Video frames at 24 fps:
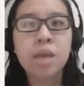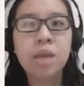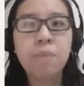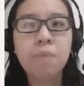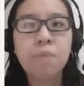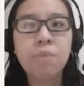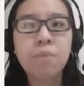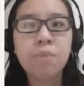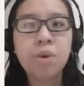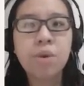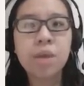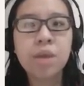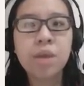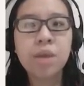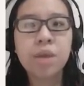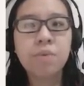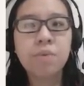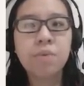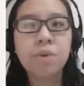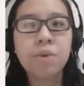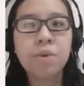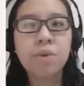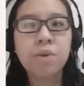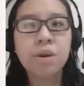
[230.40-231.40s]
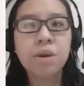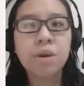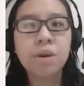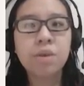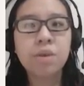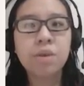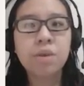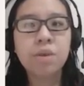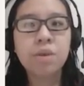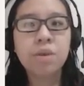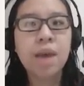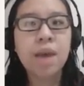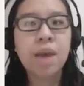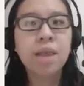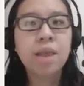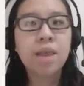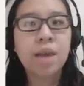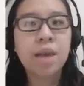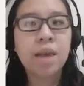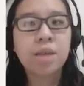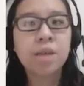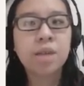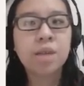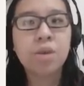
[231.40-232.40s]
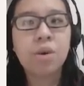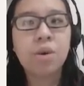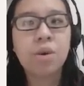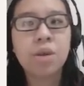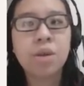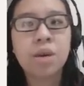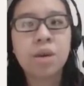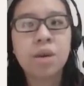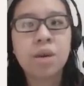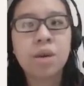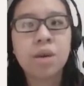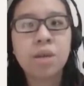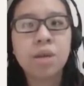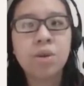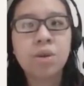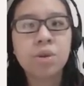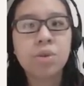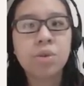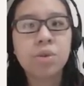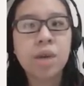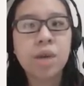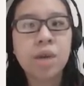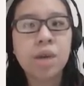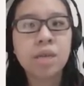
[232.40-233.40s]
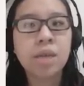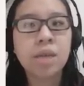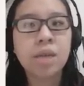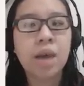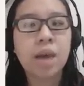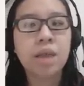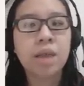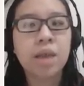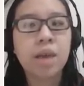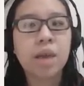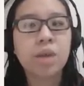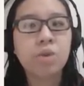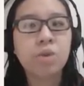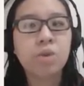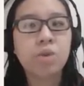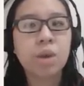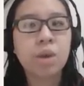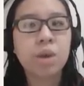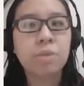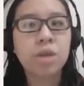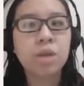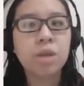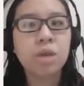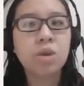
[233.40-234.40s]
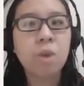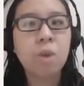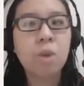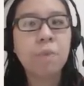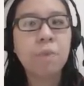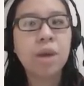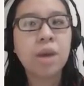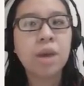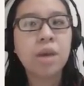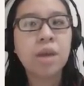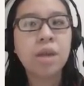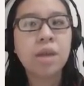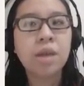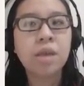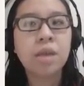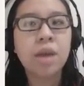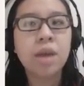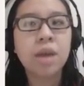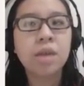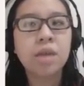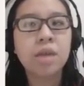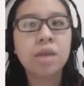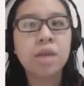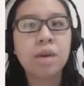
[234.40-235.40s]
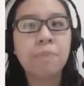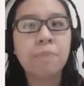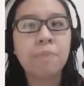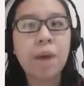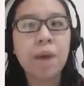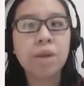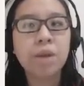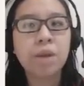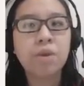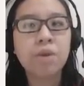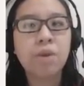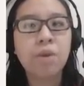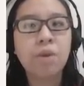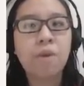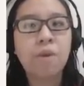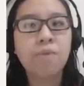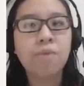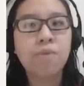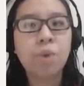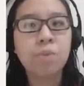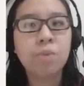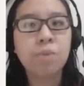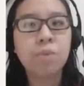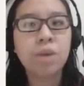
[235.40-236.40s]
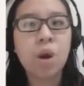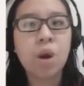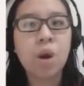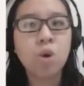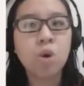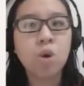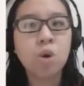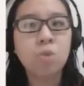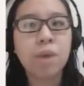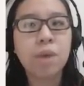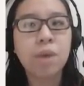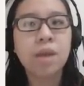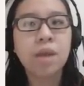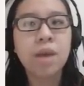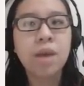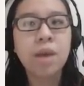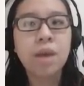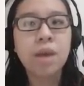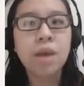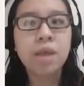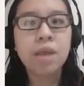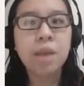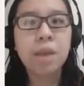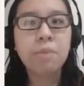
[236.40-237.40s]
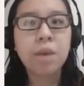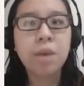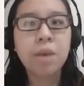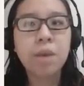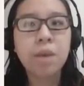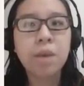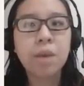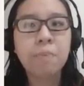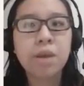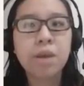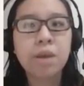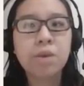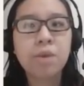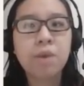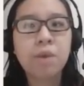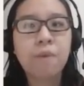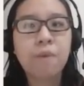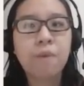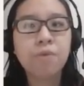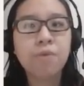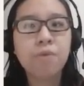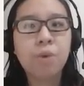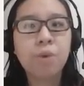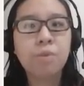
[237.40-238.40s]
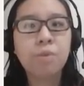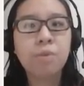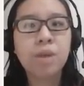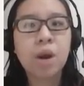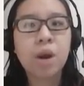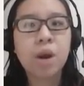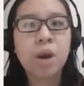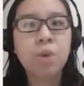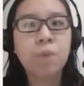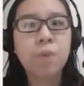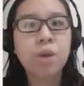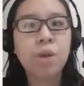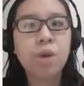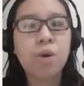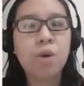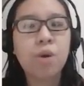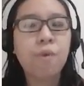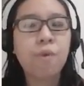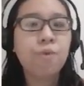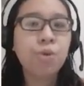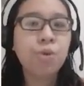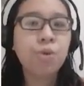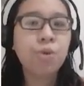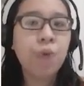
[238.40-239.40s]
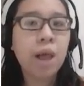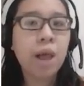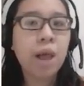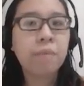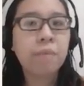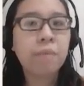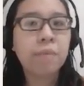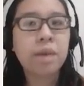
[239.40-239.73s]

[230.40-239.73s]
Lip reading: In the book that was analyzed on the redox reaction and electrochemistry topic, there's a pattern of Tolman's argument, namely pattern of Tolman's argument of 2